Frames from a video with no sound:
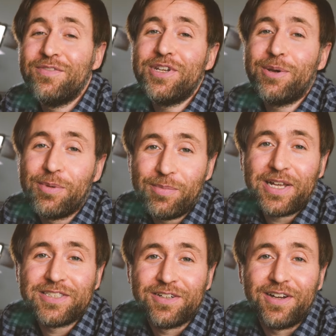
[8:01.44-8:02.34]
The video will be
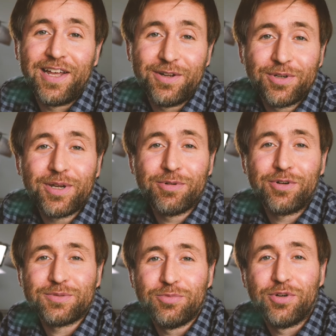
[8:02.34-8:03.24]
better and it will come
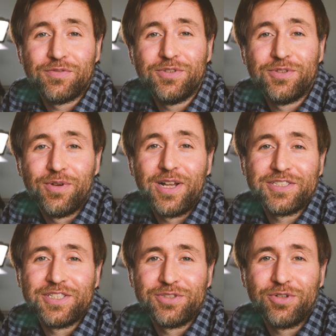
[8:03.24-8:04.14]
across more if you do
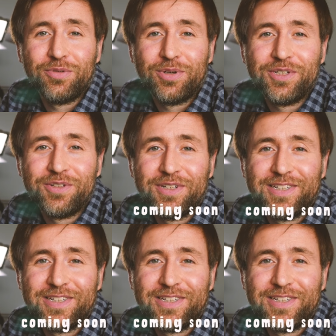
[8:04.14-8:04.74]
actually enjoy what you're doing.